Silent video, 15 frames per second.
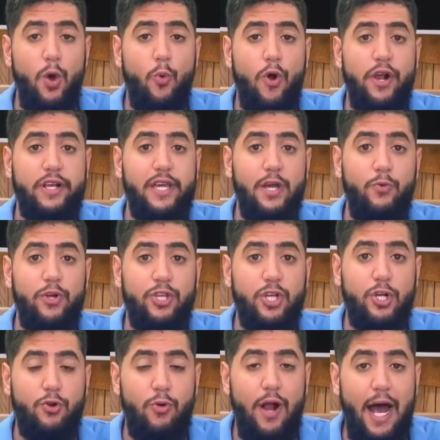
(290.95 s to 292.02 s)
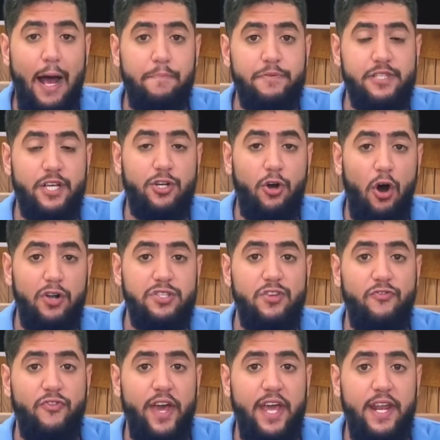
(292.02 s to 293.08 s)
working with the crops, and
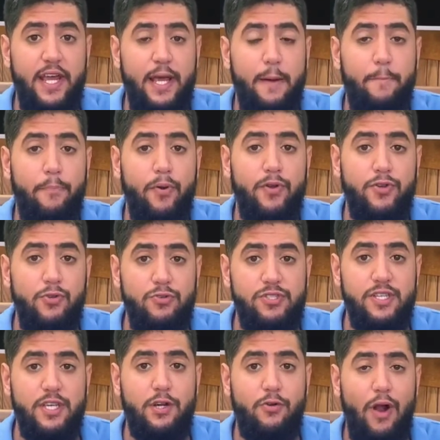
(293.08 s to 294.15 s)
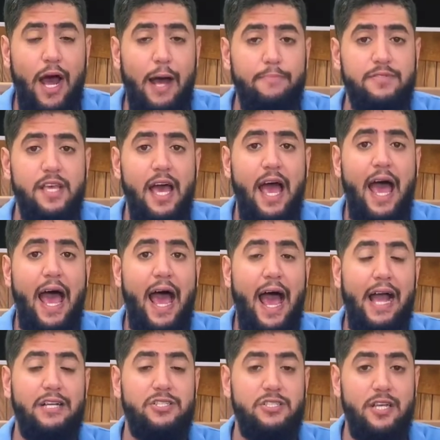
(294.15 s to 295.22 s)
cultivating and producing crops
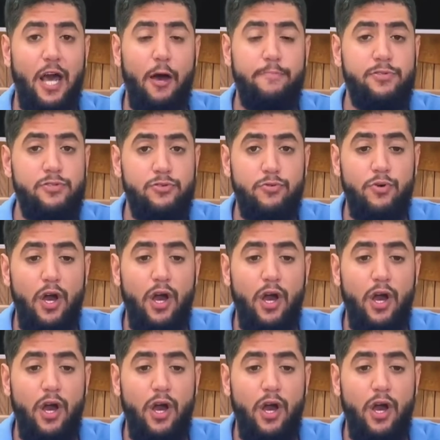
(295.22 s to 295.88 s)
actually helps you